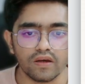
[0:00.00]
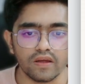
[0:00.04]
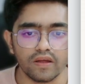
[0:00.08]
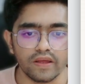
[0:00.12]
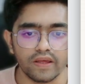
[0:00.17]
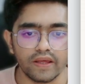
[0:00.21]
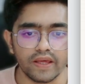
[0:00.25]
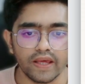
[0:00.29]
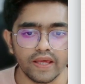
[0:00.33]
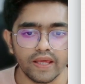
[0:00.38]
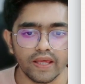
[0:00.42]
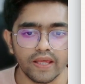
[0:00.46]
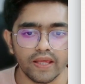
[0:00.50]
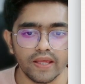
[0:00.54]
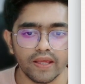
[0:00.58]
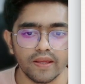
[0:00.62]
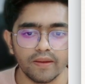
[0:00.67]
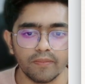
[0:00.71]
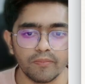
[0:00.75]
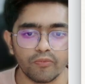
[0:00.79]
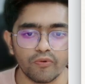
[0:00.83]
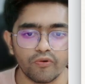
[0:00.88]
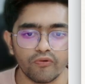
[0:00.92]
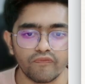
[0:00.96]

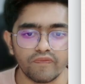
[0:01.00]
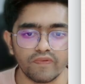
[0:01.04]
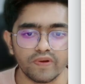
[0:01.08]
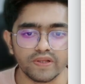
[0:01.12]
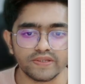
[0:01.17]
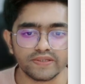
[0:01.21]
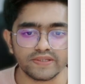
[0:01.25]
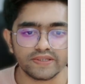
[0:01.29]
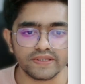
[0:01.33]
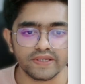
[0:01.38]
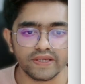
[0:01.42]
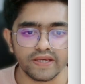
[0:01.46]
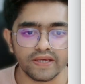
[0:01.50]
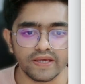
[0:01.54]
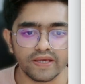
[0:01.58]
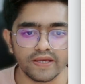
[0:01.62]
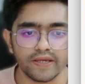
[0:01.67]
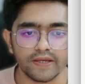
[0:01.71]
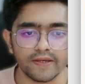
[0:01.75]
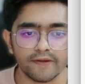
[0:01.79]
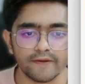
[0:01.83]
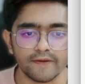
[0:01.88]
game of, let's say,